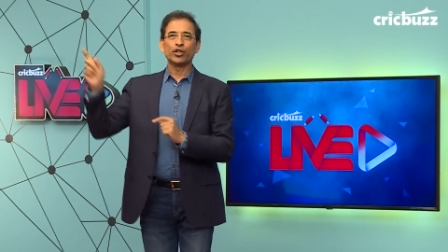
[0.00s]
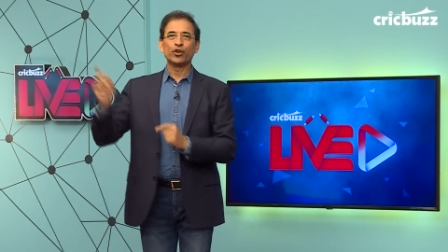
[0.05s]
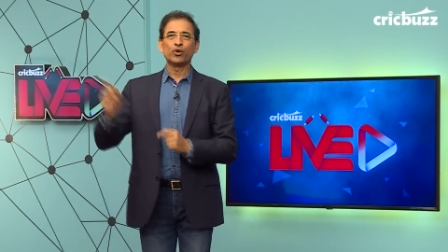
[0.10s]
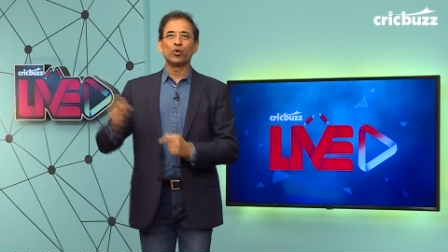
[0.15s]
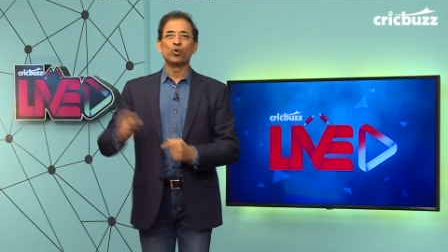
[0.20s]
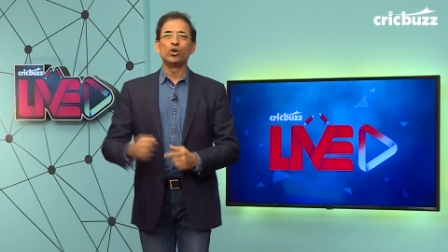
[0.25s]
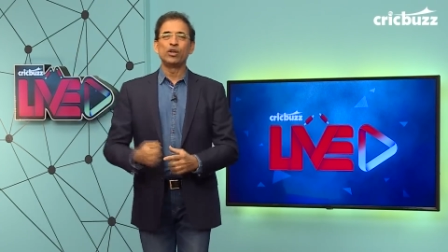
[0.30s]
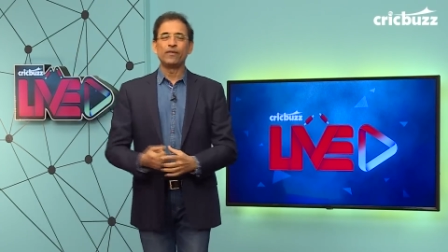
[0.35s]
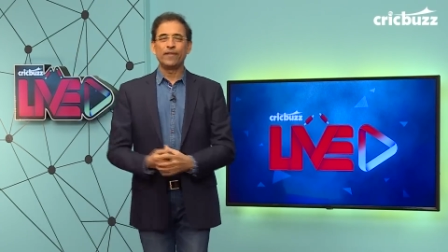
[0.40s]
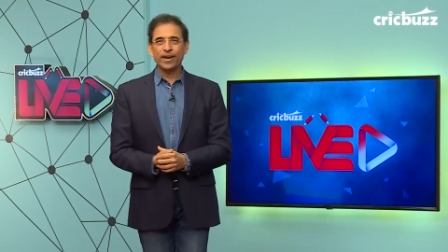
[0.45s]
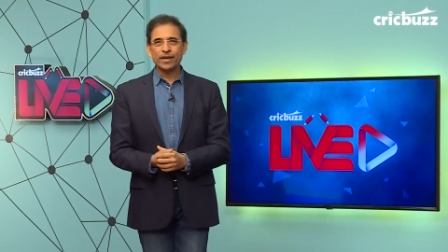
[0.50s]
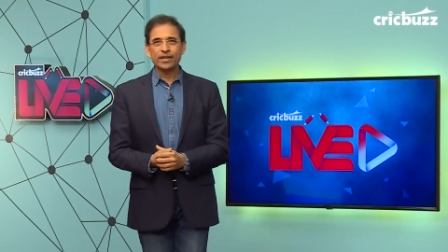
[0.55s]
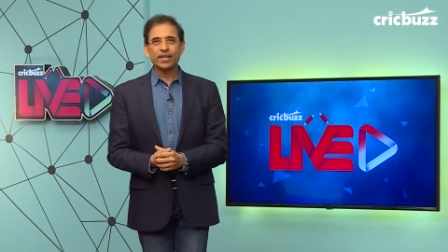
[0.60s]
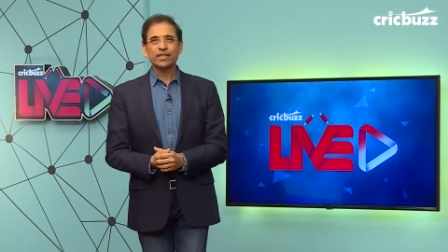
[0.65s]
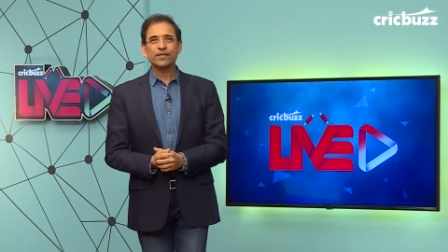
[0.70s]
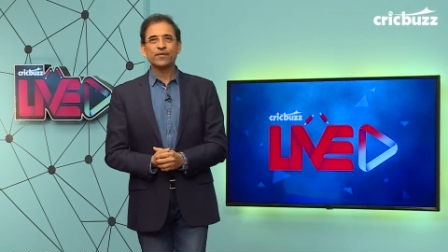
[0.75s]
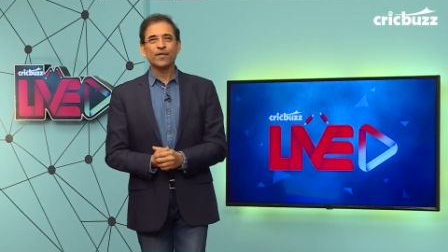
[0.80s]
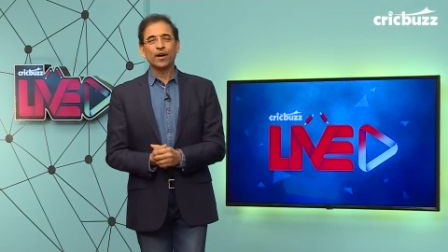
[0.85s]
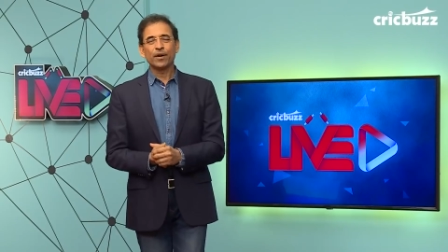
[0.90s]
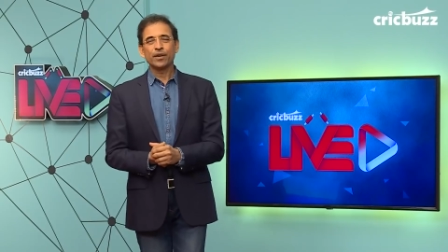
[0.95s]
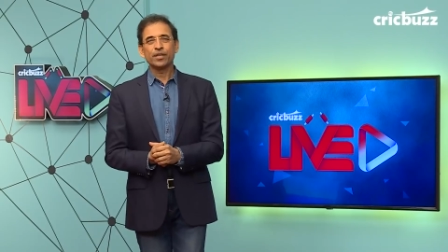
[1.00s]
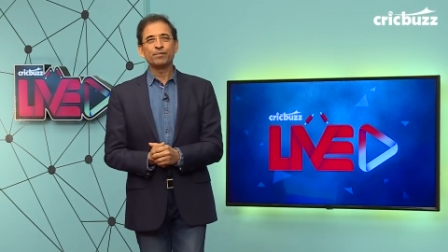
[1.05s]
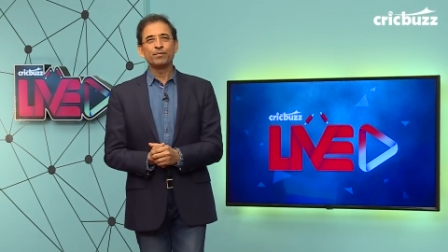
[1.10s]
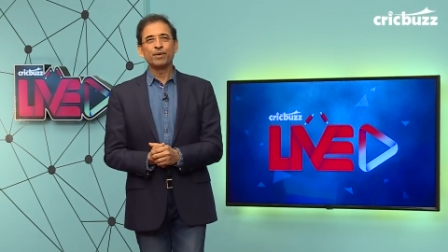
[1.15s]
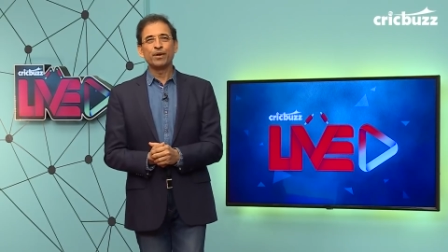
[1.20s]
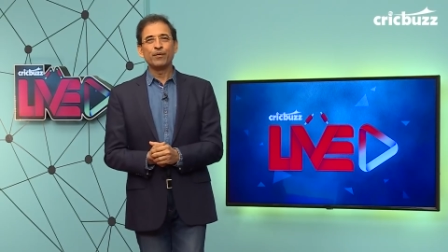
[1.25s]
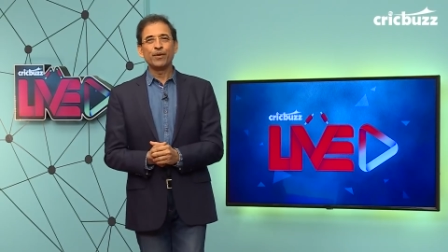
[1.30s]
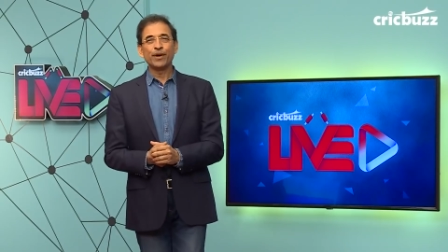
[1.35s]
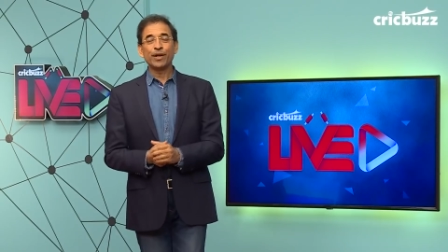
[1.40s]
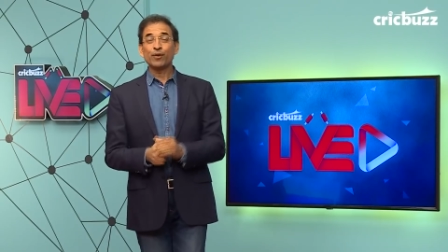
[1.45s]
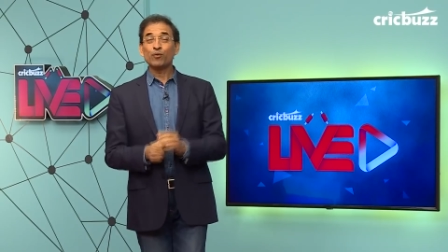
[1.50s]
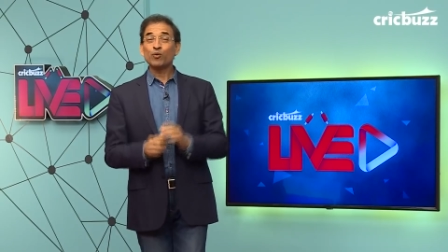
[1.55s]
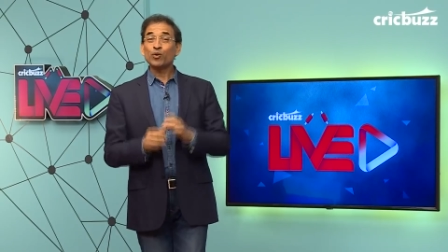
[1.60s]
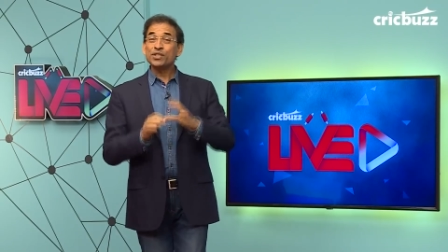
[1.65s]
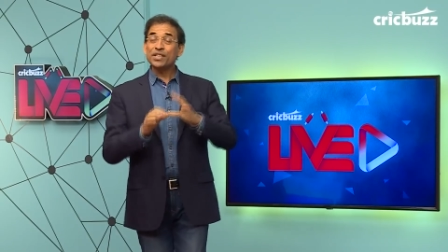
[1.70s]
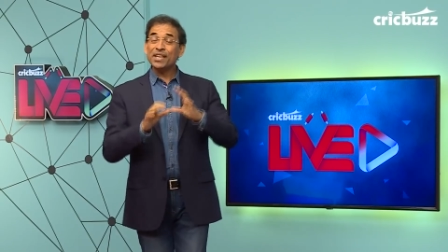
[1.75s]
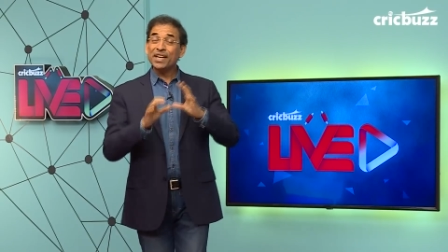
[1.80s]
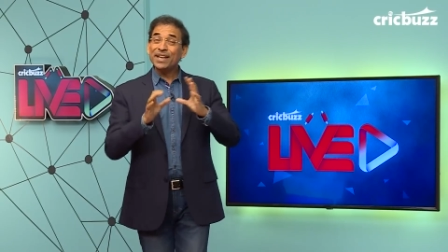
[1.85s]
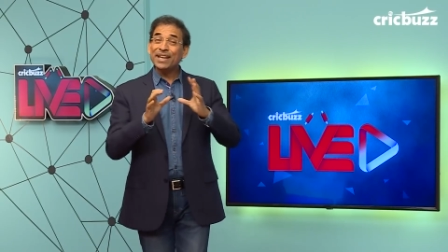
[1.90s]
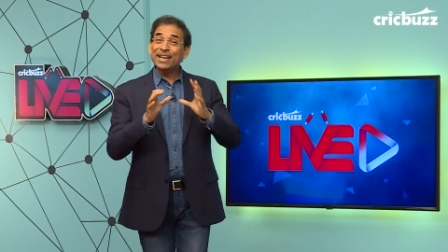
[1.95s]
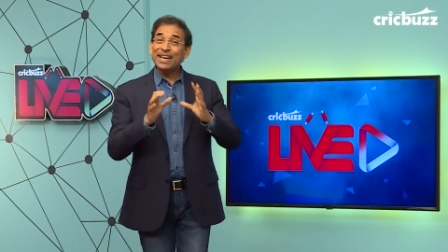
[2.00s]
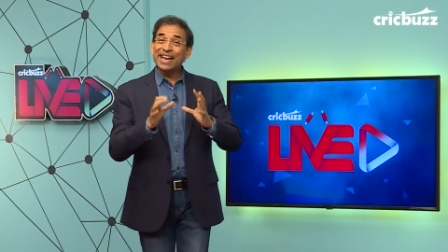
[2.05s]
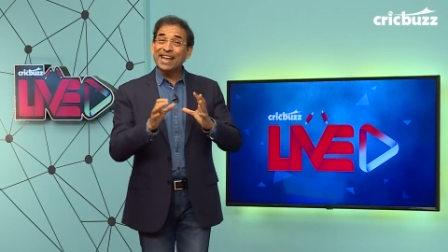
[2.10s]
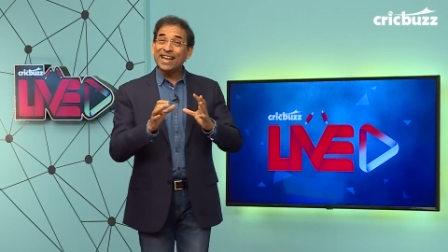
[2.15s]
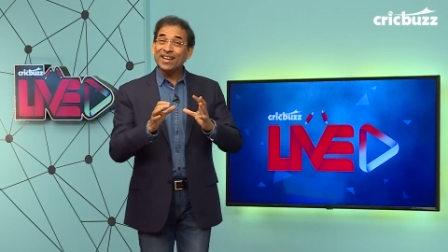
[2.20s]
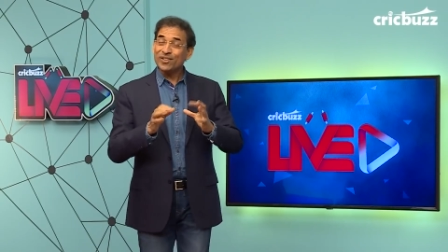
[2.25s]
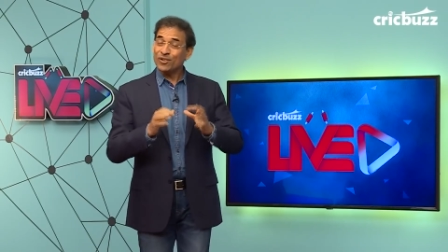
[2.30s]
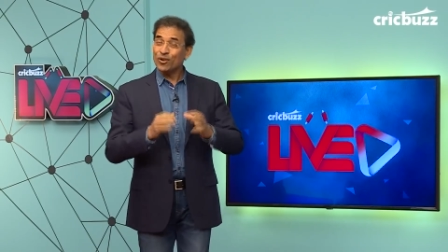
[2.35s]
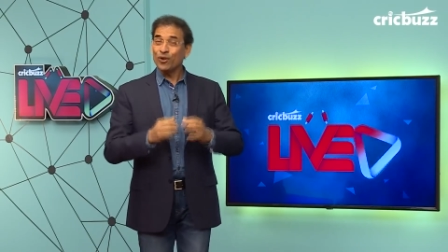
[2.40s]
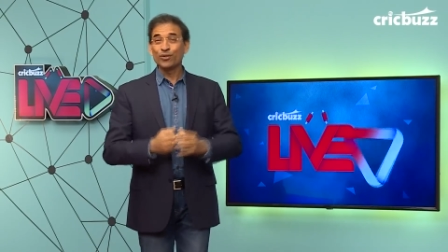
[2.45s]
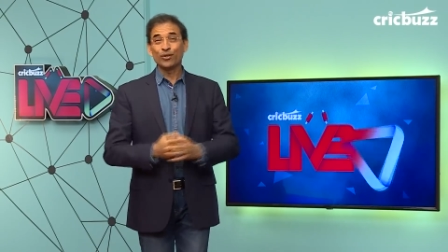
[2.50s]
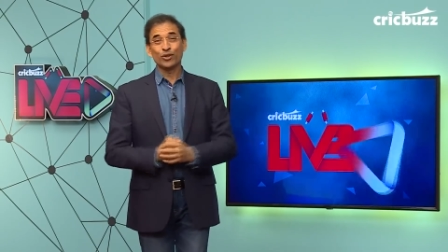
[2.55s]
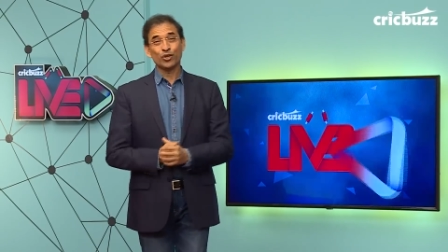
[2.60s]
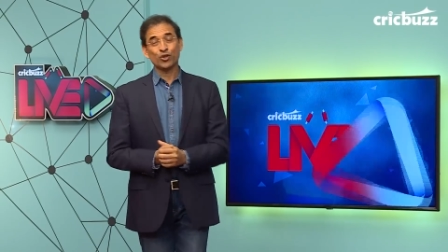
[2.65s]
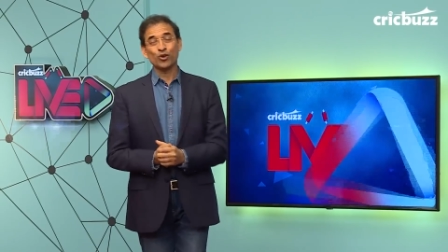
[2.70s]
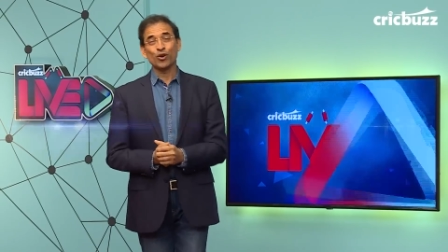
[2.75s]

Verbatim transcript: that only went as far as mid-wicket, was he getting late on the